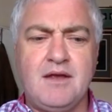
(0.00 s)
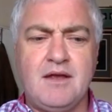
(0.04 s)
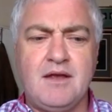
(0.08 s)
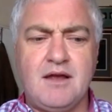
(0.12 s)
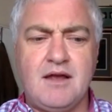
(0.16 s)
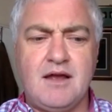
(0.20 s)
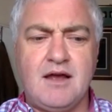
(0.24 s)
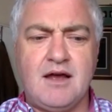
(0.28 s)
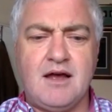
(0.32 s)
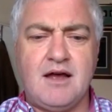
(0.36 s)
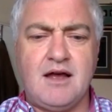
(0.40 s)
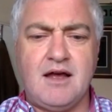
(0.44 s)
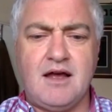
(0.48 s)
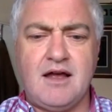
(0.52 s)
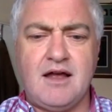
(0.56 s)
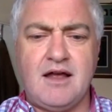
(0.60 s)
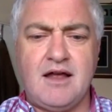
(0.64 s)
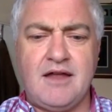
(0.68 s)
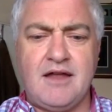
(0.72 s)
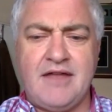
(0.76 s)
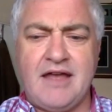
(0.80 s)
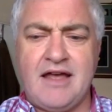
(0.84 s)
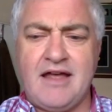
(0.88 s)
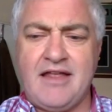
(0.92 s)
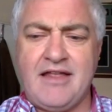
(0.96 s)

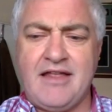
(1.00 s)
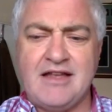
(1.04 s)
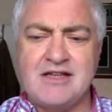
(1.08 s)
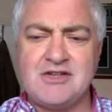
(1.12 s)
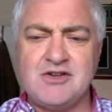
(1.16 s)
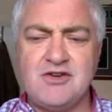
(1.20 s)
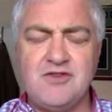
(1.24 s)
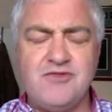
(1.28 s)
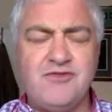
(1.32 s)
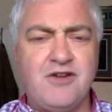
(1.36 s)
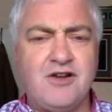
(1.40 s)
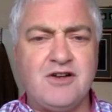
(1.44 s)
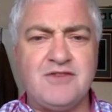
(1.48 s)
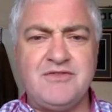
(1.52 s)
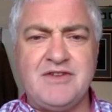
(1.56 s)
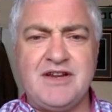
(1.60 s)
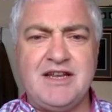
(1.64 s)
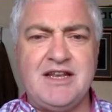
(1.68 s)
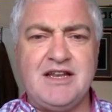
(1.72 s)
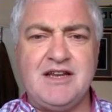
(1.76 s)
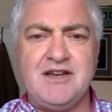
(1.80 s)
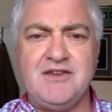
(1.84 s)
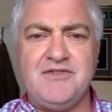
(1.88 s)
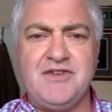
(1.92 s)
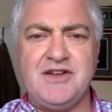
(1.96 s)
and that's no fault of
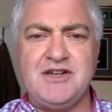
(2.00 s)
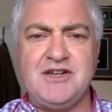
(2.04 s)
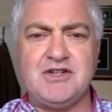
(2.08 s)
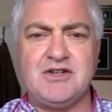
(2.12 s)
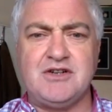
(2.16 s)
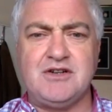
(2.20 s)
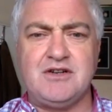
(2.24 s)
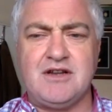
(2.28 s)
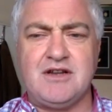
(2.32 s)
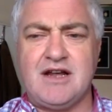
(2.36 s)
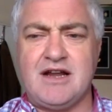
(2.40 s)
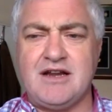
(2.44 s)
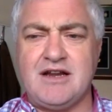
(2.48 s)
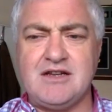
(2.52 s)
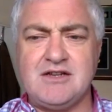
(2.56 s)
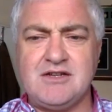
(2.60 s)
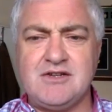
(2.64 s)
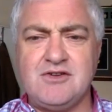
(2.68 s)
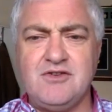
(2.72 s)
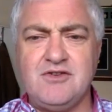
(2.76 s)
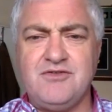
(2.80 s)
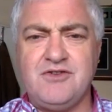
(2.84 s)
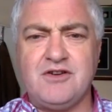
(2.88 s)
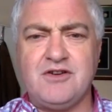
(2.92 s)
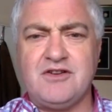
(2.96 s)
any individual, and it's
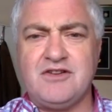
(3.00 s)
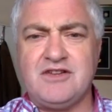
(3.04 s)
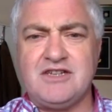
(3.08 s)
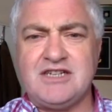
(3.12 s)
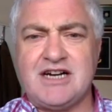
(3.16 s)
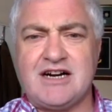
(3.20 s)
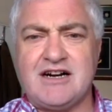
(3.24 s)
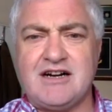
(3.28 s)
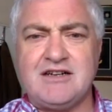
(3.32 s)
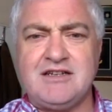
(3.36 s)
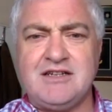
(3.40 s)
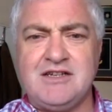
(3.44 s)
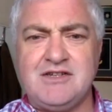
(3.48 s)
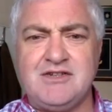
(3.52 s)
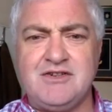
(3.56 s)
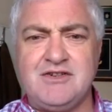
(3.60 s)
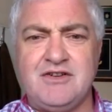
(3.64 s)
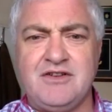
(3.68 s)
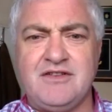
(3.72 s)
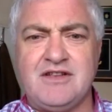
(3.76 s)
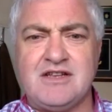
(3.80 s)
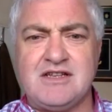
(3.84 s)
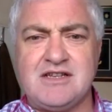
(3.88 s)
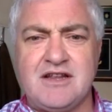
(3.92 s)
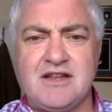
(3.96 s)
no fault of the charities
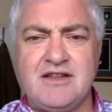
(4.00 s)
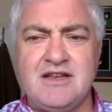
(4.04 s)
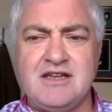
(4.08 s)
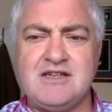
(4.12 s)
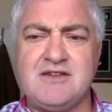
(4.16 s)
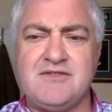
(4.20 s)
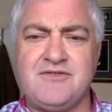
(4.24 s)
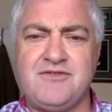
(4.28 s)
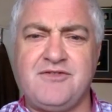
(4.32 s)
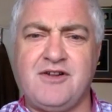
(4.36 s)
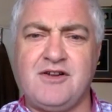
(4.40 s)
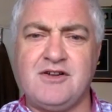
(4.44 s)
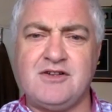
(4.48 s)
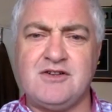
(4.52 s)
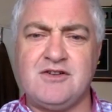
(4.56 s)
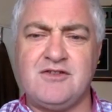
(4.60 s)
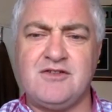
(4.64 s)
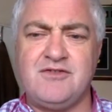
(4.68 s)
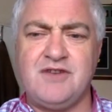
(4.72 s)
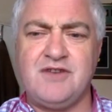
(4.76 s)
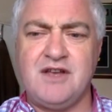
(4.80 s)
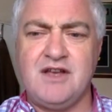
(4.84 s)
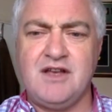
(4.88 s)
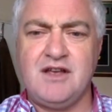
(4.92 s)
doing this. I think it's a fault of